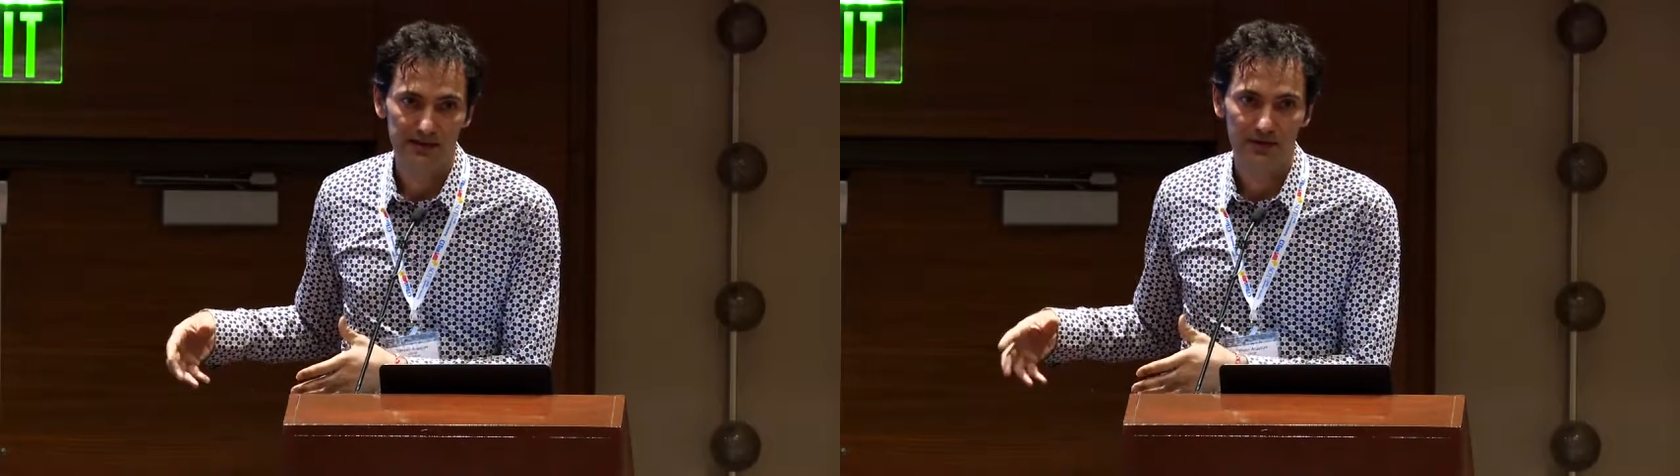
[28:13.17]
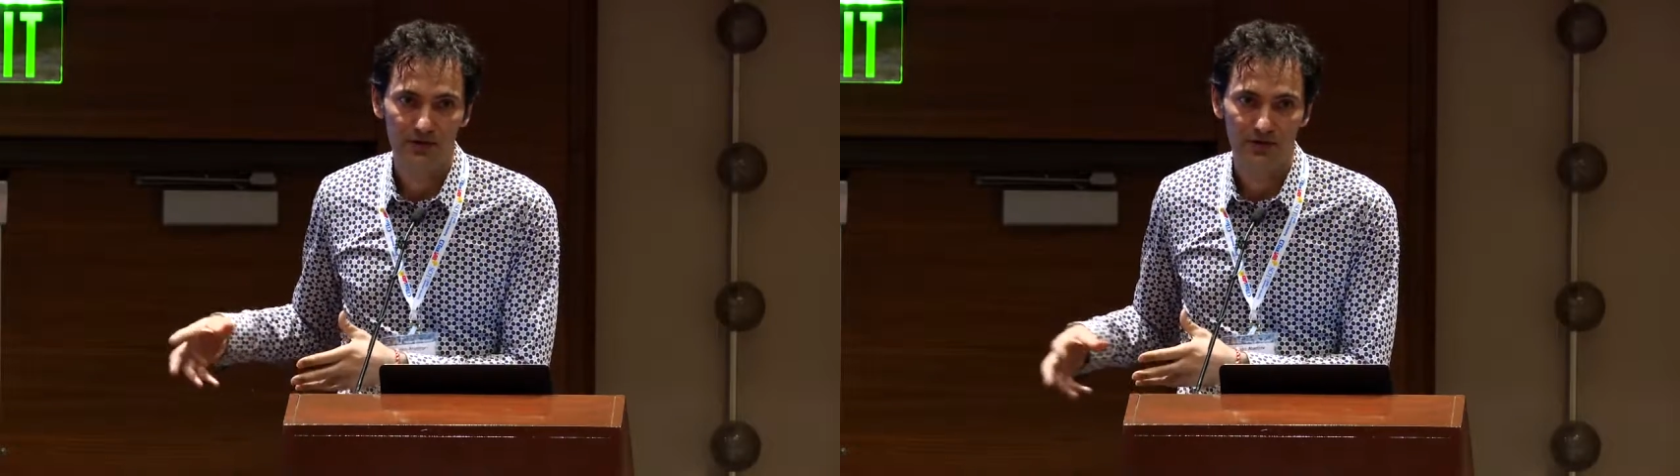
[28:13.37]

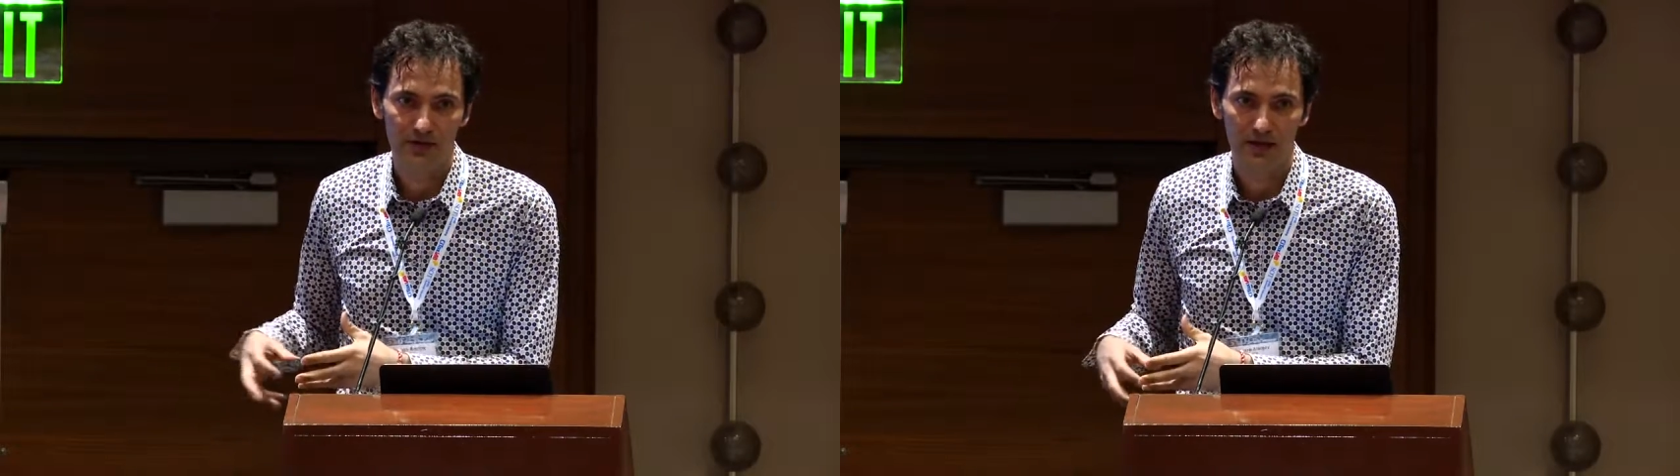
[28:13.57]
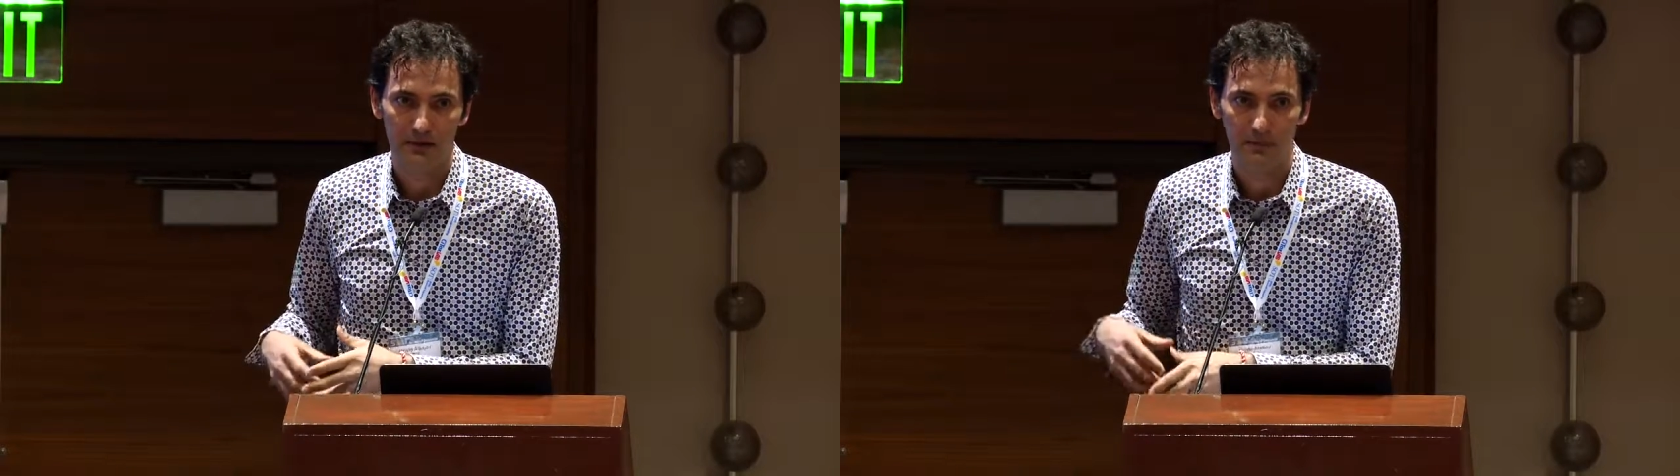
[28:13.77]
So you
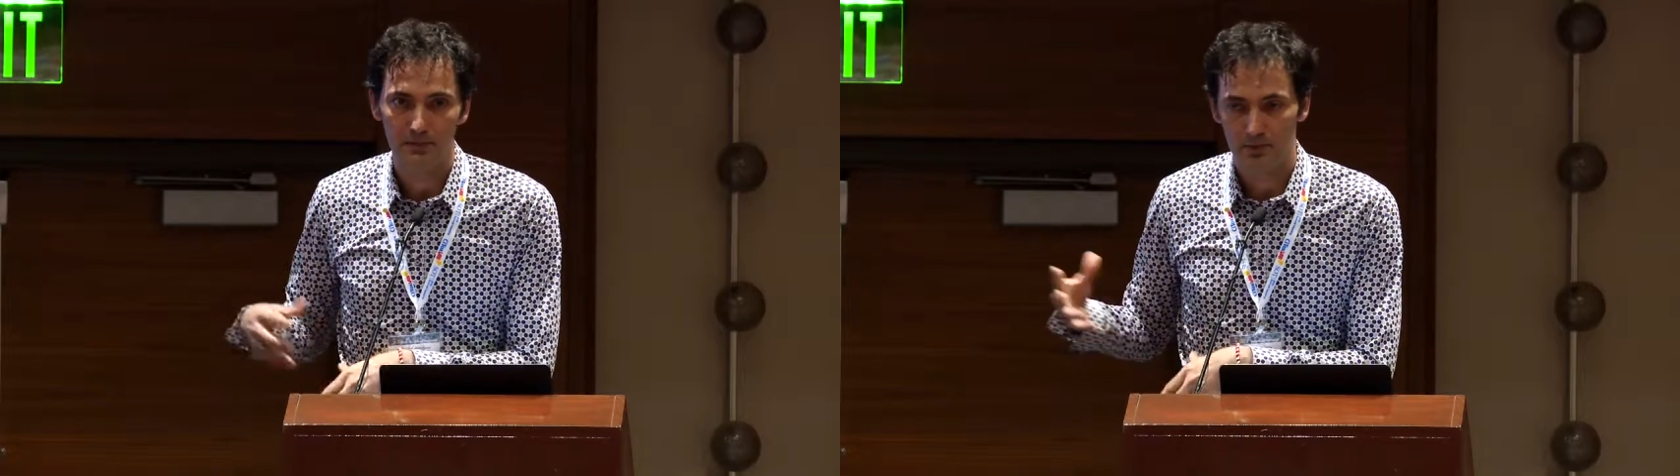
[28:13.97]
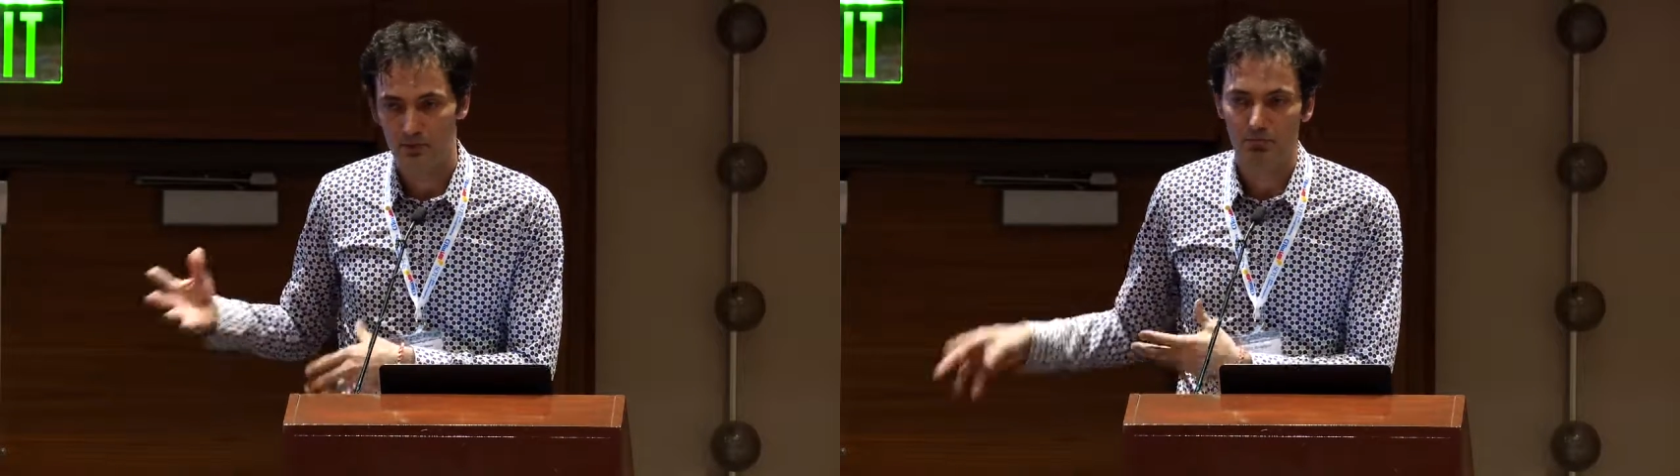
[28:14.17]
can
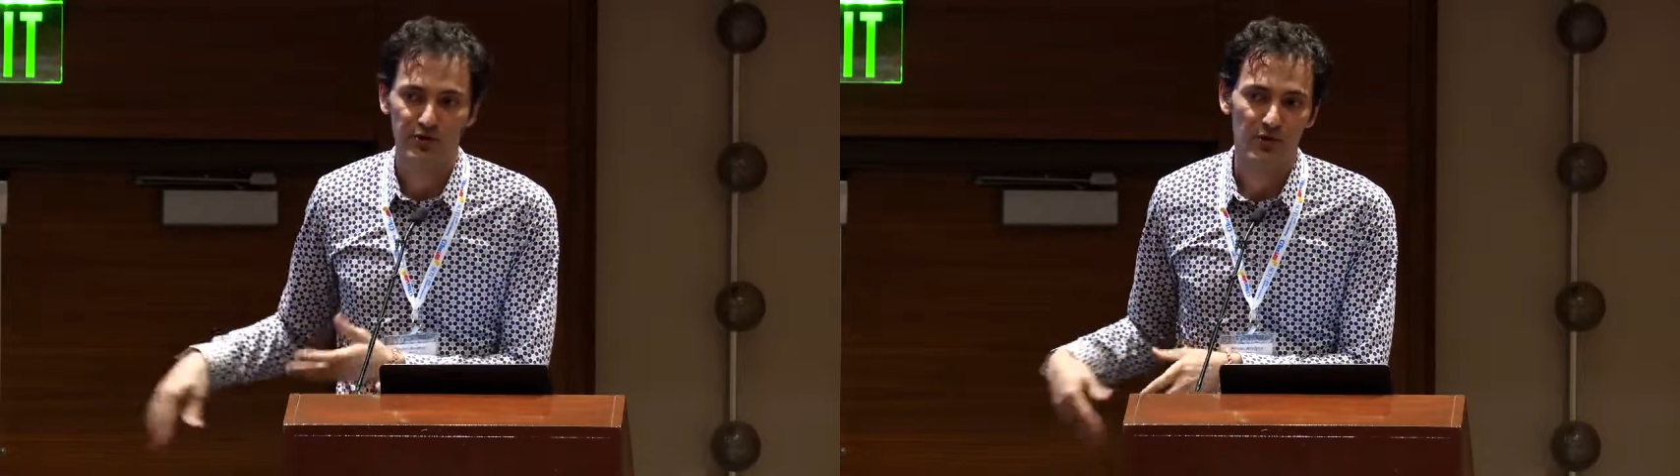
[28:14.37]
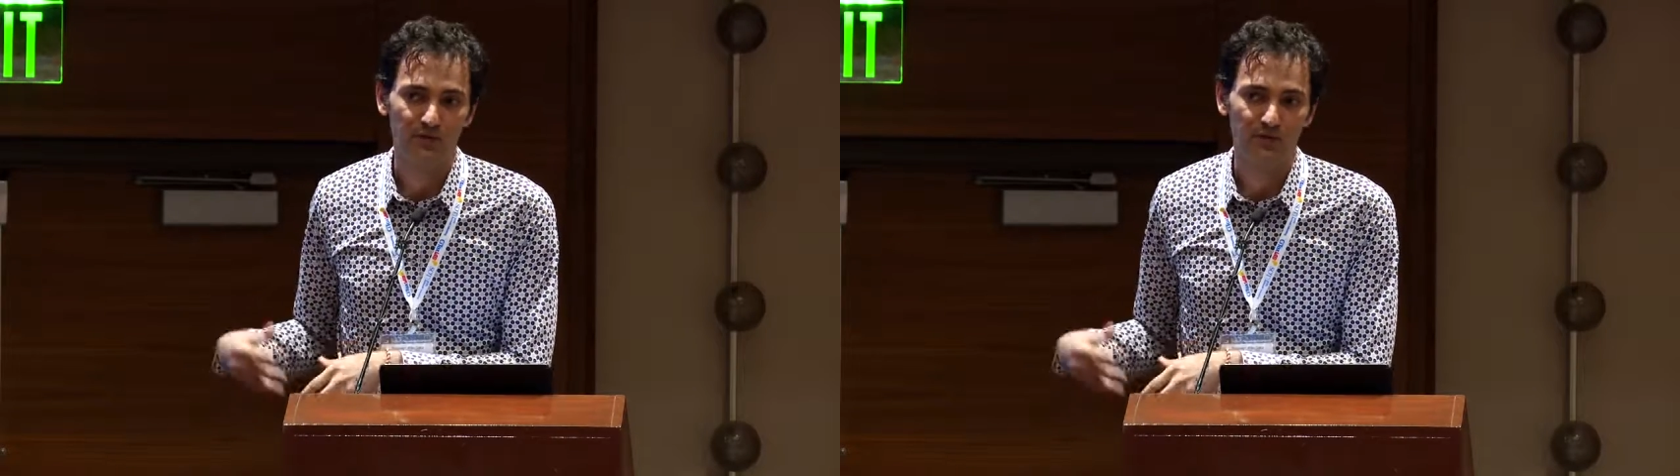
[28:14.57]
do